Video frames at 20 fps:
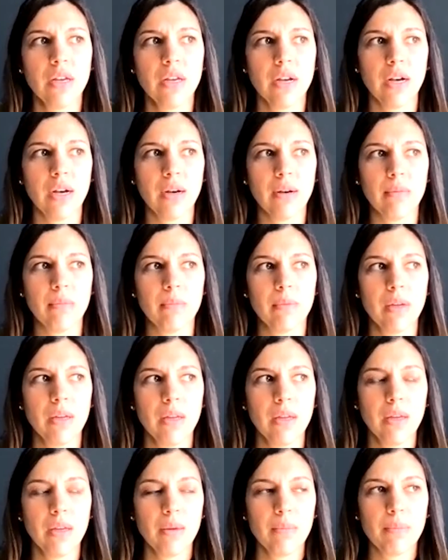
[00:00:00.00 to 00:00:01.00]

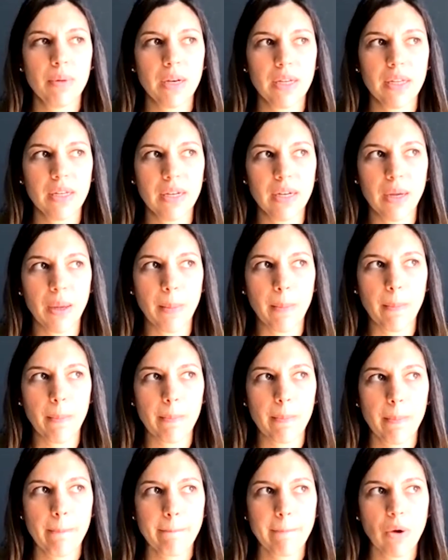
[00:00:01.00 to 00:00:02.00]
But
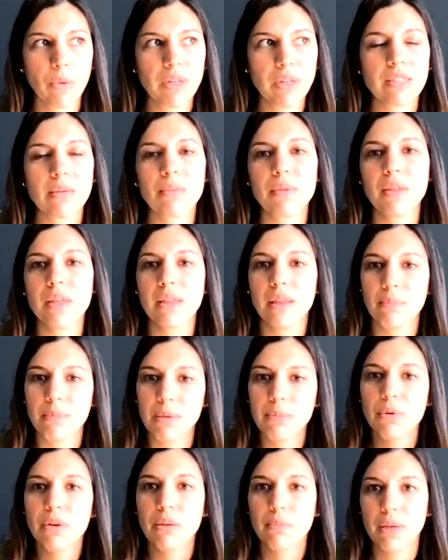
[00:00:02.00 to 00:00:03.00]
what's something that
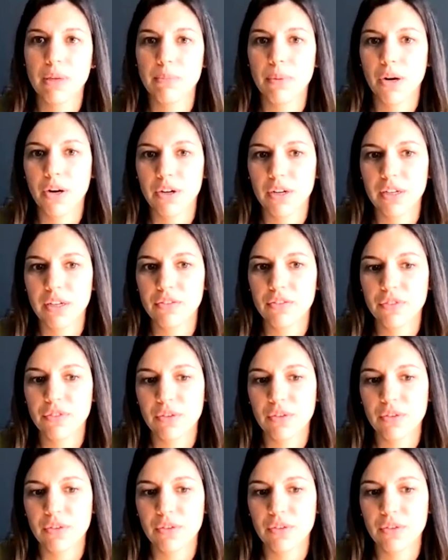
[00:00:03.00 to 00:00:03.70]
people could be a part of?